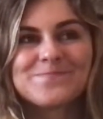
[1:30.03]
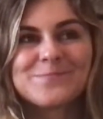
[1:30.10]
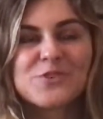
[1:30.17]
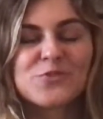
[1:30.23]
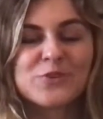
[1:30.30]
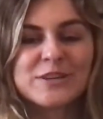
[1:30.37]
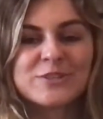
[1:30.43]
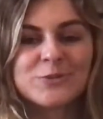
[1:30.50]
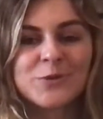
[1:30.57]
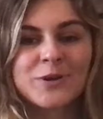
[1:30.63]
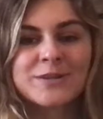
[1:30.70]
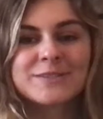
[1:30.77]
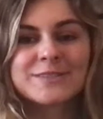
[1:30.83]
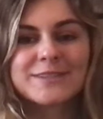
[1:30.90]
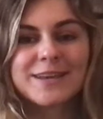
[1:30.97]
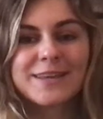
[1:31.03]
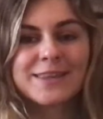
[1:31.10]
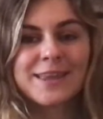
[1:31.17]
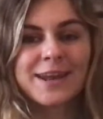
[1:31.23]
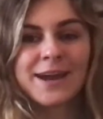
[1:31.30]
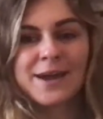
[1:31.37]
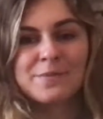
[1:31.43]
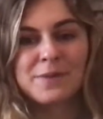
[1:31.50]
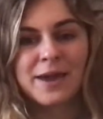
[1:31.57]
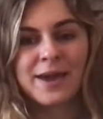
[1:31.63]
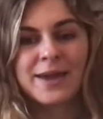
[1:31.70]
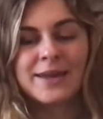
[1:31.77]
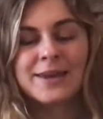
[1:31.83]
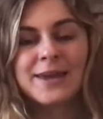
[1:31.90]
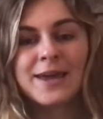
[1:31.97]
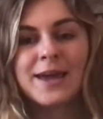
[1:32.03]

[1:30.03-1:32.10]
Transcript: resource that I made.